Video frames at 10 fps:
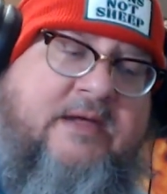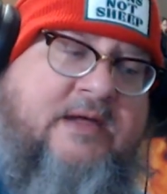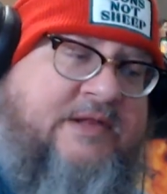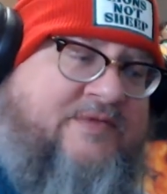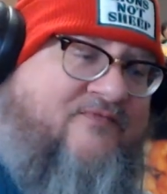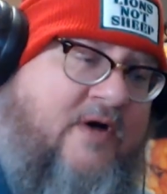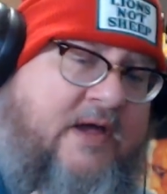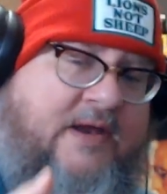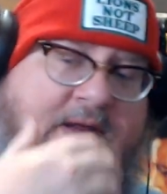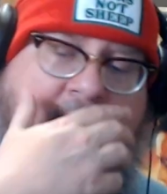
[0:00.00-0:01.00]
It's
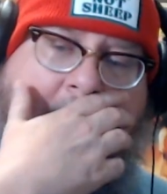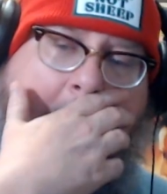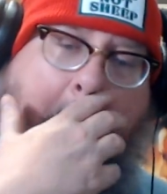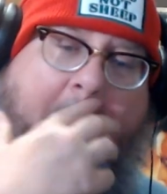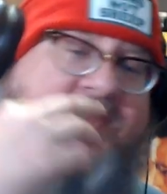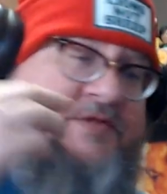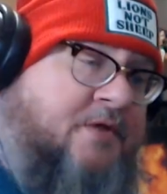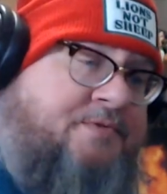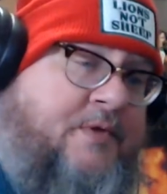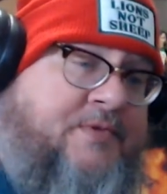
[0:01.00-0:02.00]
fun. It's
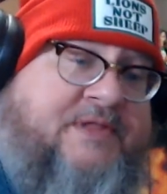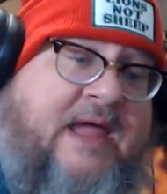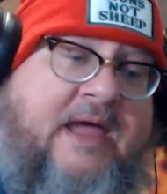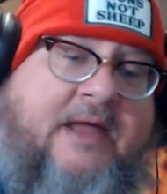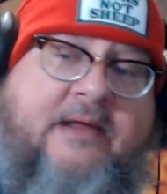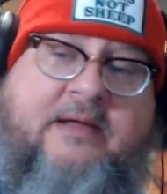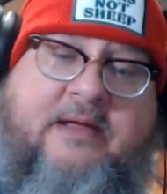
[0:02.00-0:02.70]
also sad.